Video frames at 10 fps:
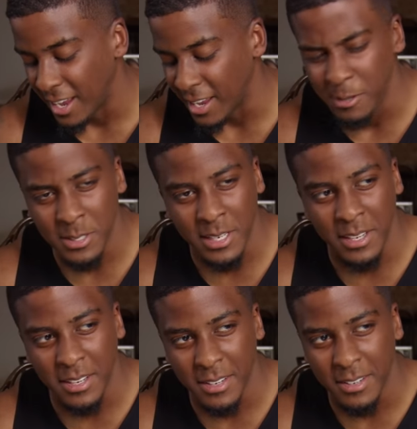and he was
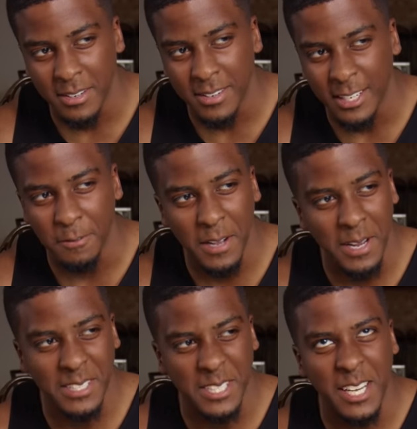like, that's
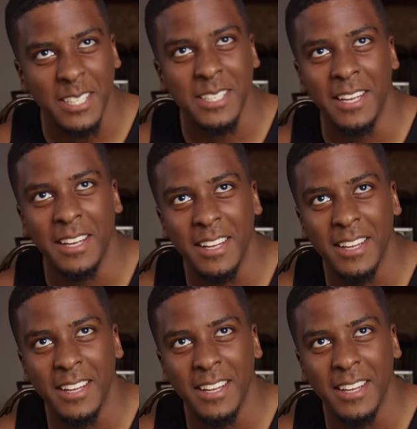disgusting.